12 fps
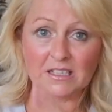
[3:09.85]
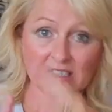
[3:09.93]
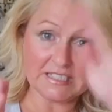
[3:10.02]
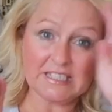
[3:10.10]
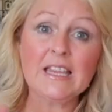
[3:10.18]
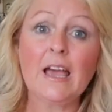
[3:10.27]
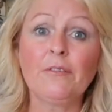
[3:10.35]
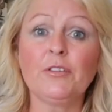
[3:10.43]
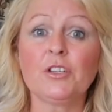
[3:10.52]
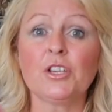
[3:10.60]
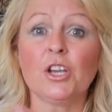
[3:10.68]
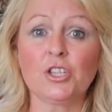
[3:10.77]
I did have
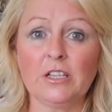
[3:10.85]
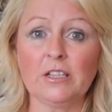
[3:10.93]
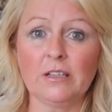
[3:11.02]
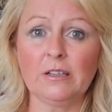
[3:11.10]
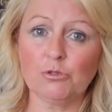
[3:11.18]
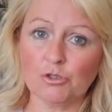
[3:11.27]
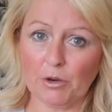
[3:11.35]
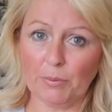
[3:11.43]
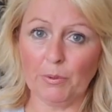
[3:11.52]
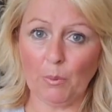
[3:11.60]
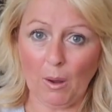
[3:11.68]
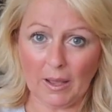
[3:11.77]
a little trip
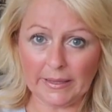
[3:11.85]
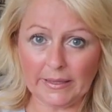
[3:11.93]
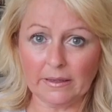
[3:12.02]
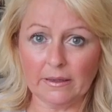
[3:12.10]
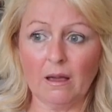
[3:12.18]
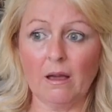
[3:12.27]
away,